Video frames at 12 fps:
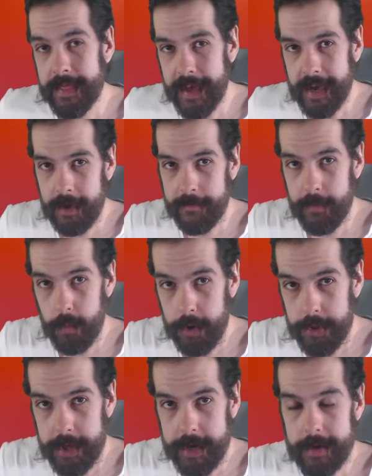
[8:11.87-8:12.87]
Thank you for
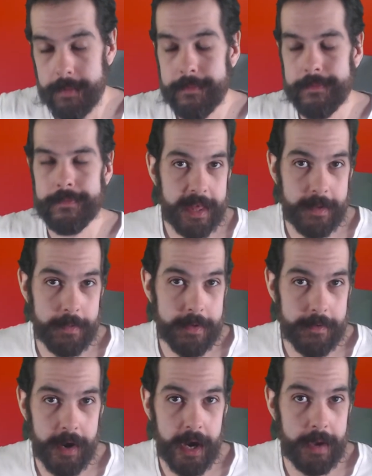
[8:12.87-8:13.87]
watching. Please
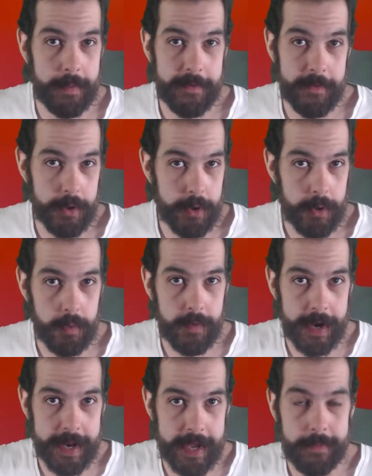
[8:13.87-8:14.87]
subscribe if you're not
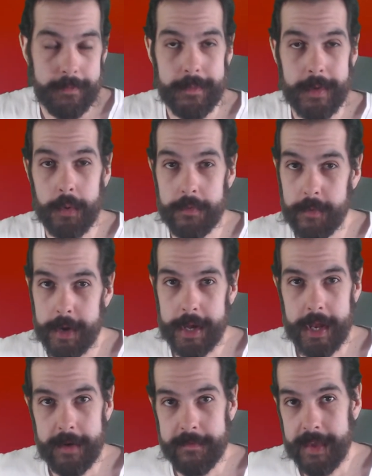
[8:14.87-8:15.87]
already. I would really
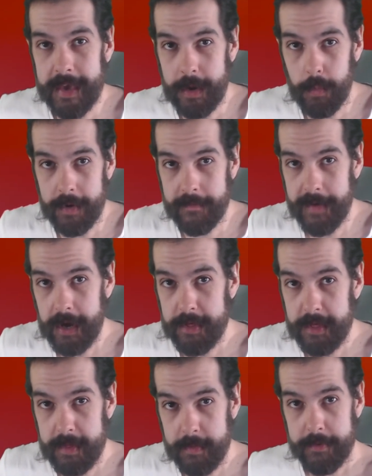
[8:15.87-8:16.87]
love to hit
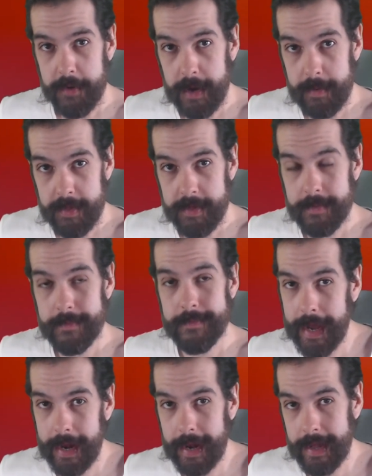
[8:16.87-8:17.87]
1,000 subscribers.
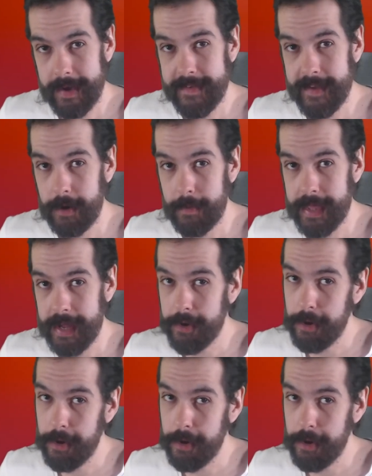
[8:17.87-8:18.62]
My analytics tell me that